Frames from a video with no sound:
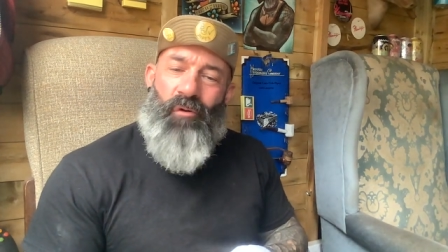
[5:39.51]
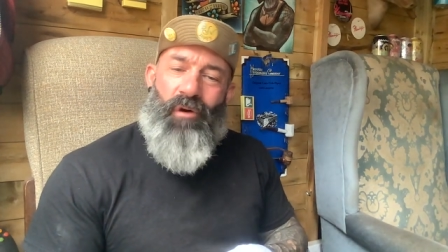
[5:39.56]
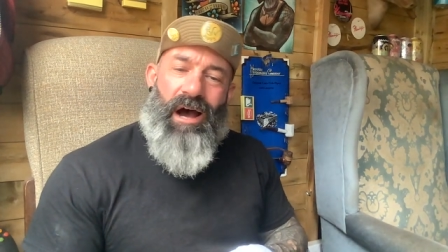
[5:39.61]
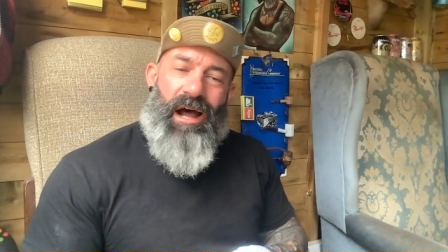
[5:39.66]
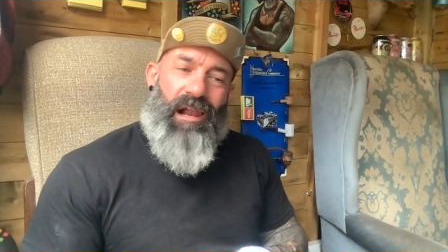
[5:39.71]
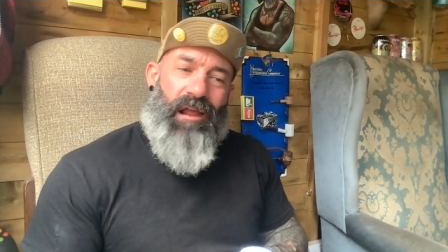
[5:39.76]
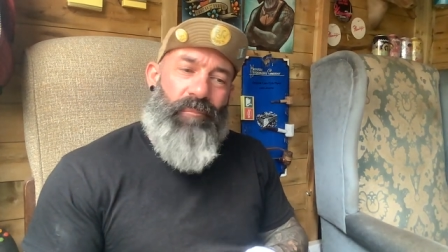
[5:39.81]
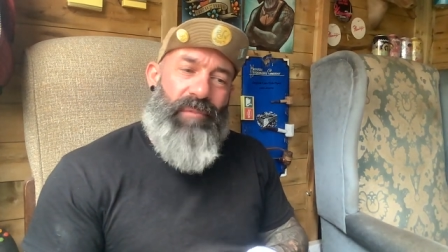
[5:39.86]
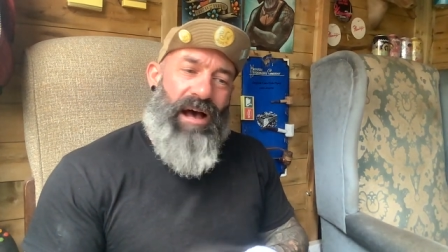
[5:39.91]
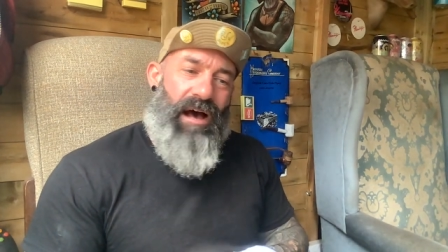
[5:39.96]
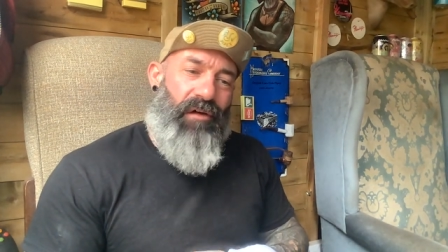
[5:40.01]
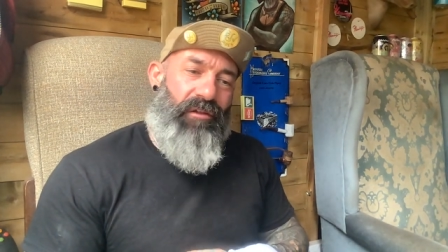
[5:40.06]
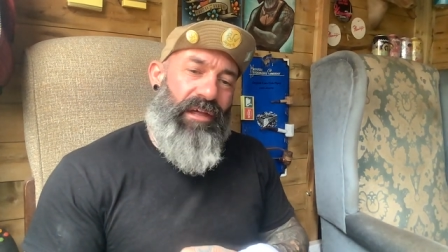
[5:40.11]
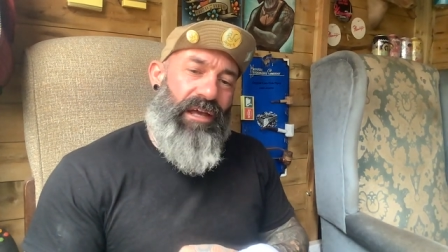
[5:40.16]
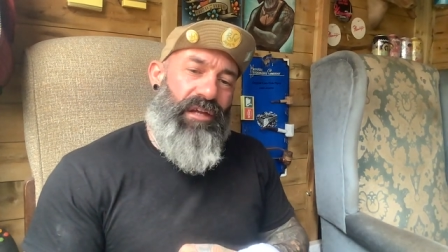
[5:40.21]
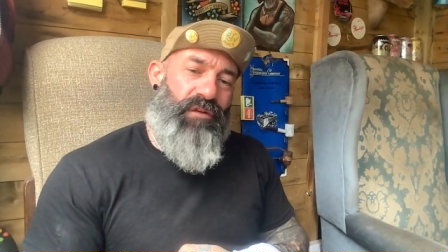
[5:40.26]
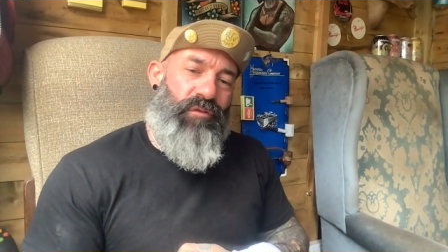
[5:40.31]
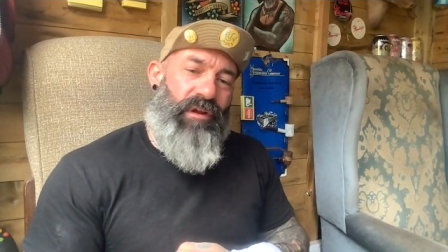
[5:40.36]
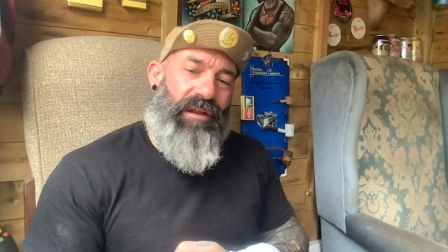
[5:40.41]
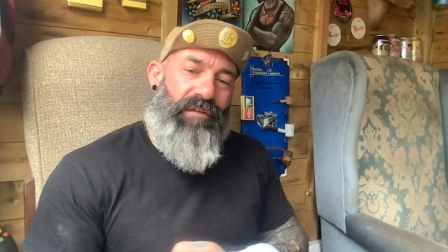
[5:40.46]
while about
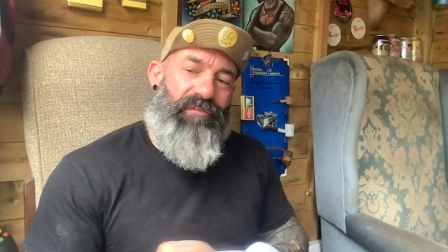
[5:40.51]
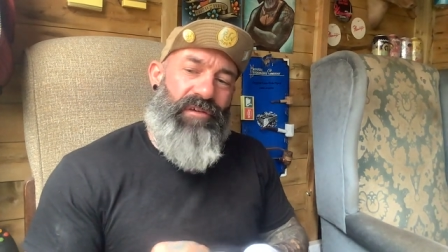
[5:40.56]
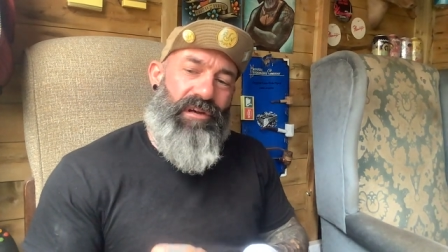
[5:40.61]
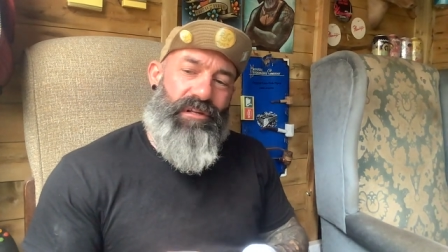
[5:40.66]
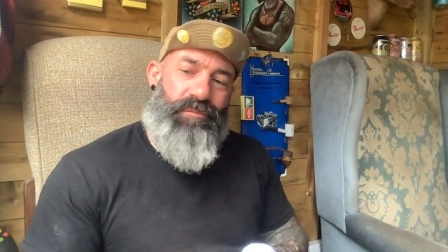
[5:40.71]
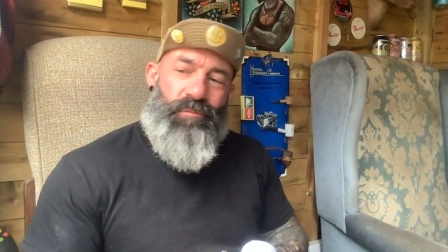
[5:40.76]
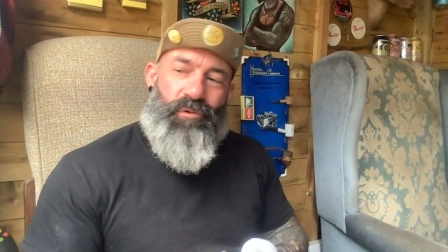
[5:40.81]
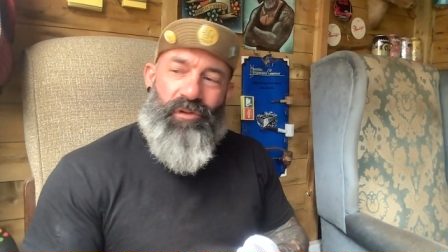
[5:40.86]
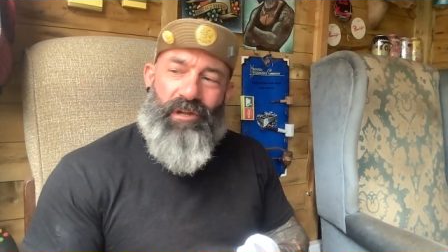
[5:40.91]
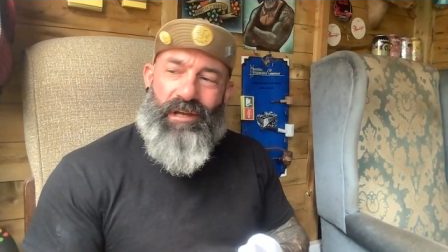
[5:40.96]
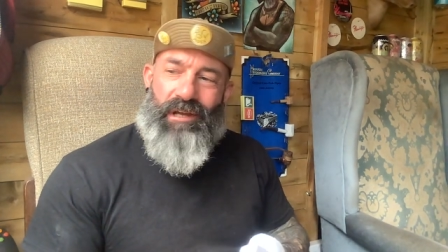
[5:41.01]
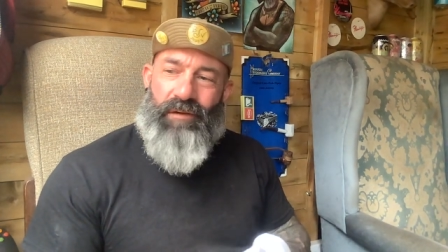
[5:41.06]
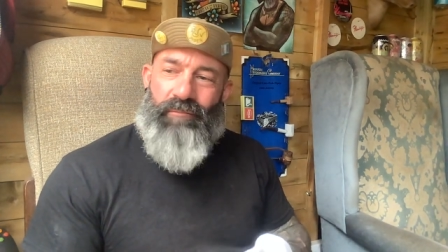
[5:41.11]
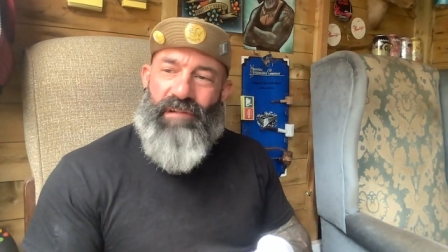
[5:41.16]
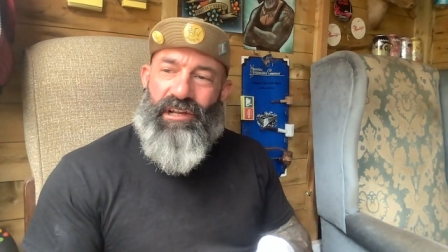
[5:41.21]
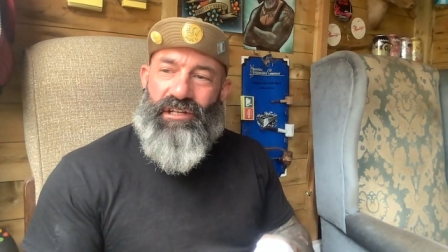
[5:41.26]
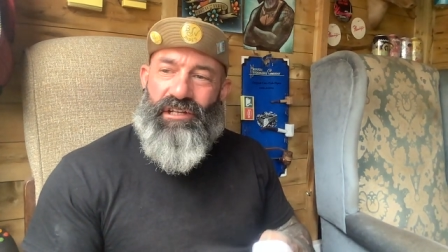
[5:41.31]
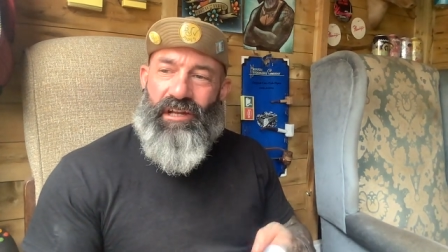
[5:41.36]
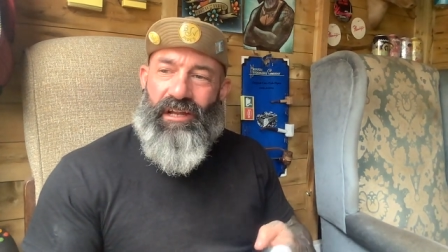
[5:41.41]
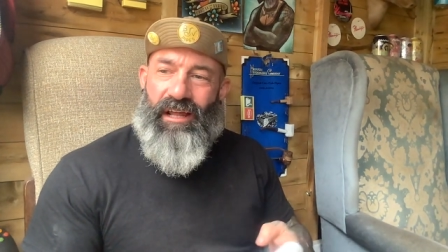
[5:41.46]
this when he first put the
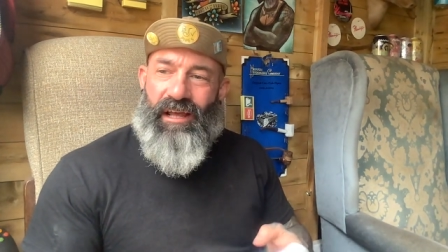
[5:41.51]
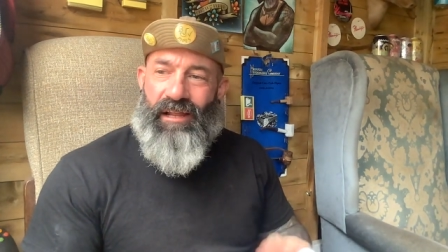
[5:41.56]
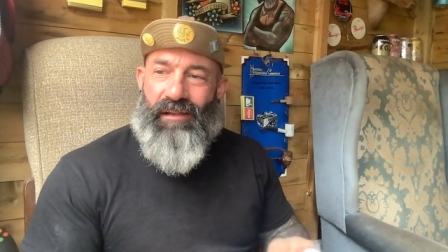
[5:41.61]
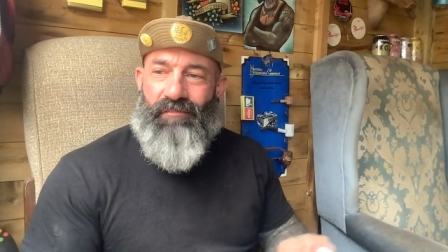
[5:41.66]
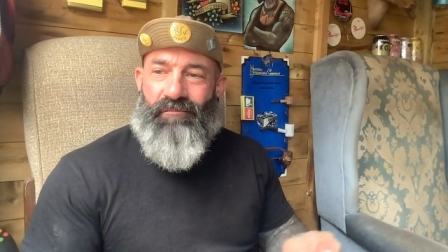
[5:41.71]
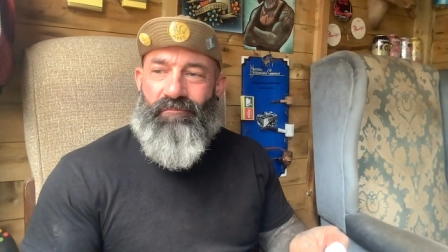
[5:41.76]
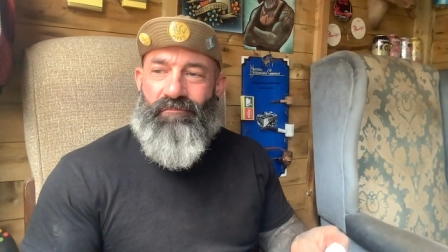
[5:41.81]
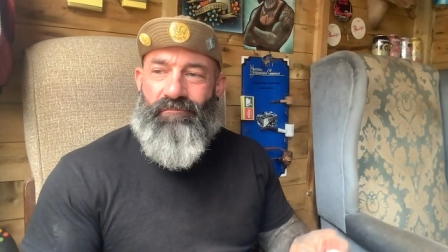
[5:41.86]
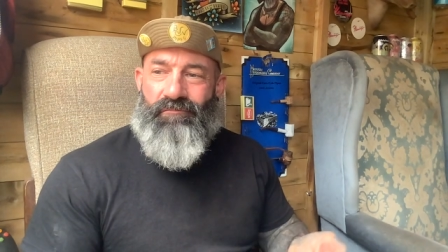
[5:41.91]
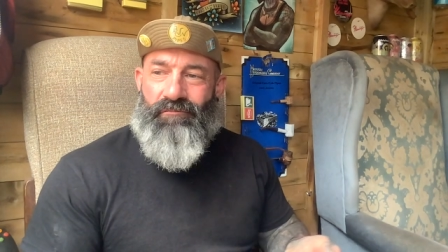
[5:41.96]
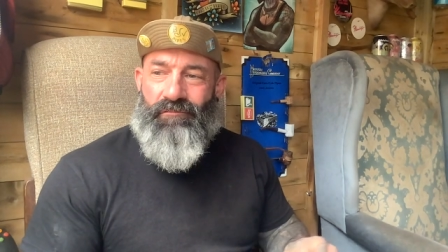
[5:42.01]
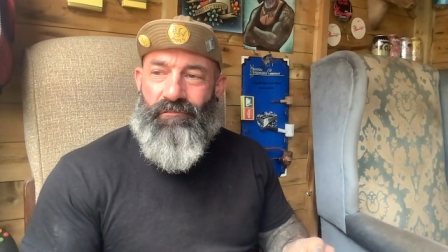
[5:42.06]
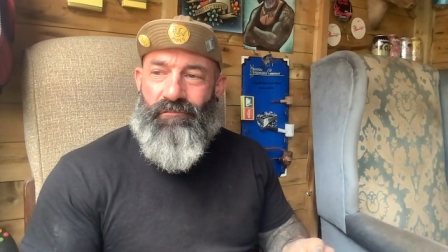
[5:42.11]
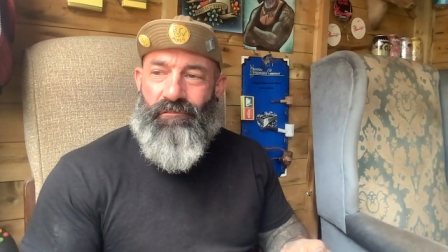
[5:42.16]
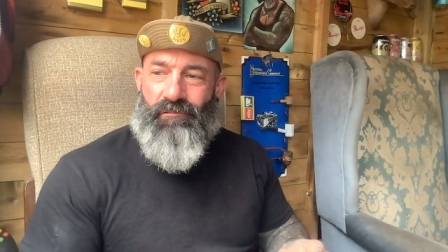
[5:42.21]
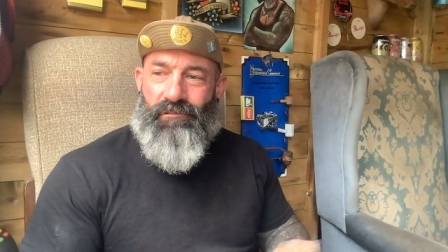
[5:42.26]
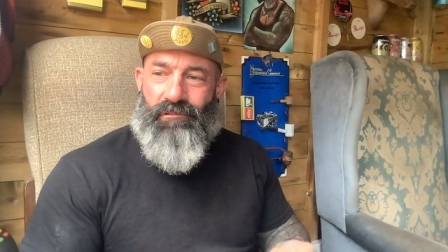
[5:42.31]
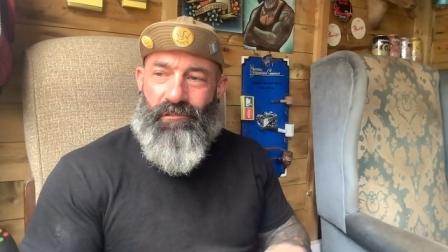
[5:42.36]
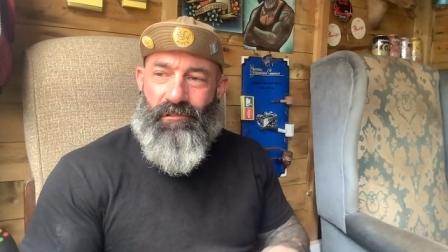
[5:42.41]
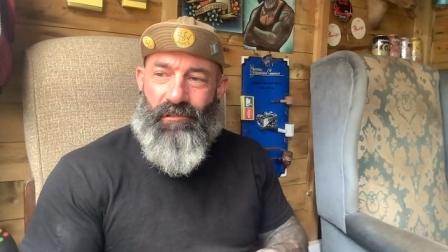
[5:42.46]
commission in,
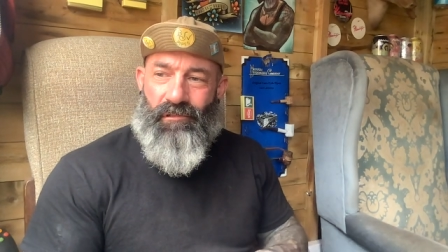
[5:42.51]
ooh,